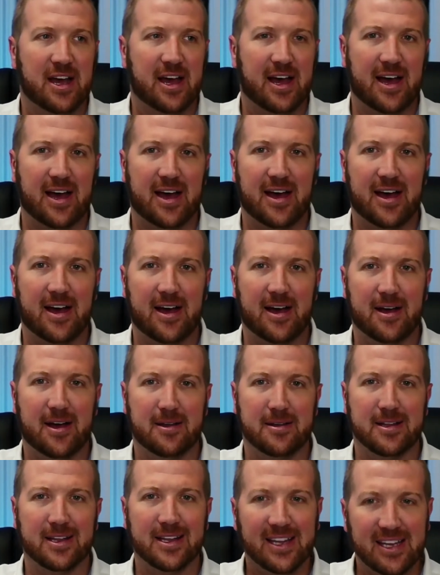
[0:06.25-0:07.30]

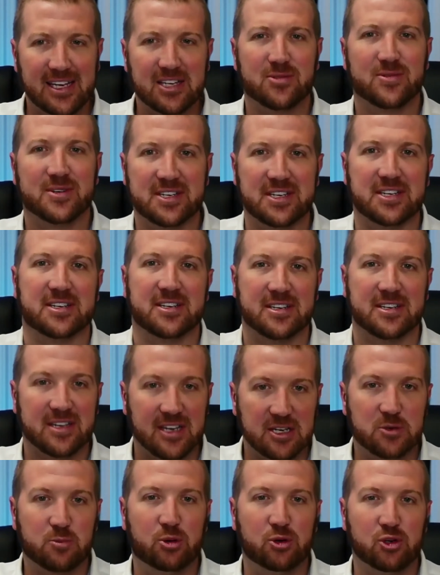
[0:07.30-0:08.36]
less resistance,
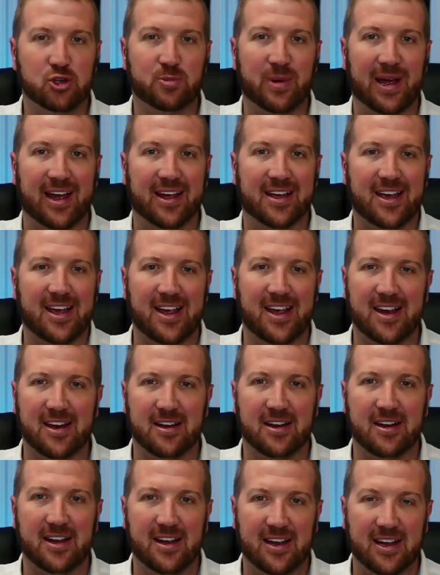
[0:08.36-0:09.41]
less pushback,
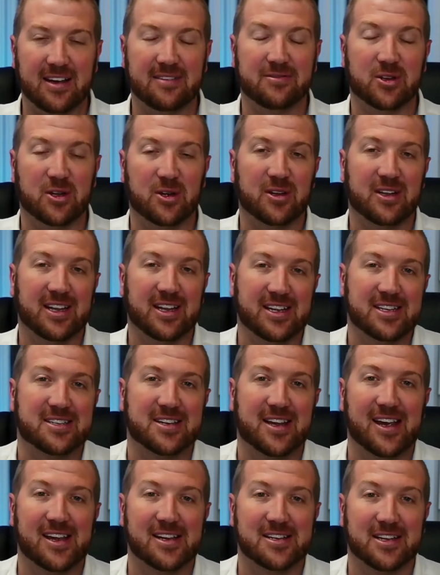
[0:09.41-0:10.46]
and a heck of a lot less
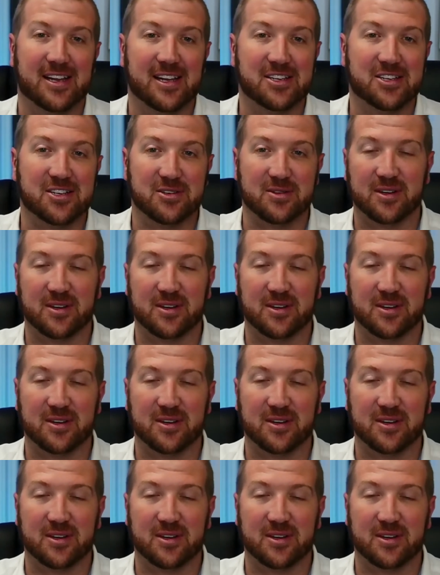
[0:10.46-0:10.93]
cancellations.